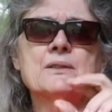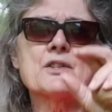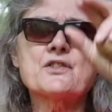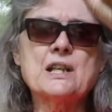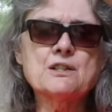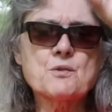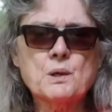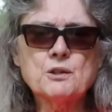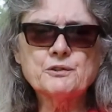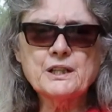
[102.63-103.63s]
the seeds
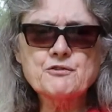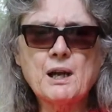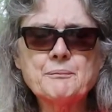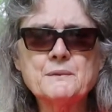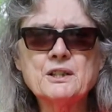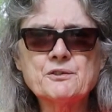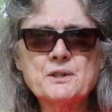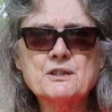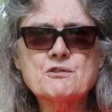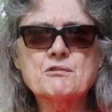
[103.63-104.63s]
would only drop near
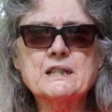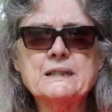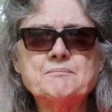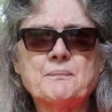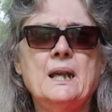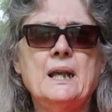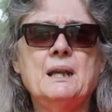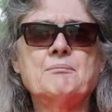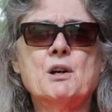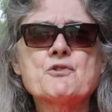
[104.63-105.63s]
the tree,
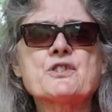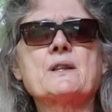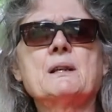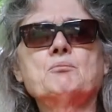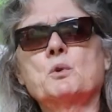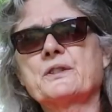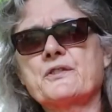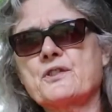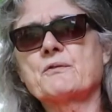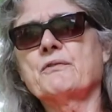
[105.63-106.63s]
and most of them
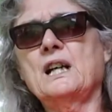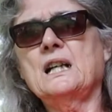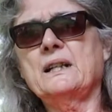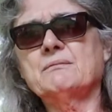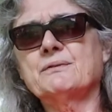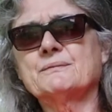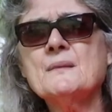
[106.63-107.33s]
wouldn't survive.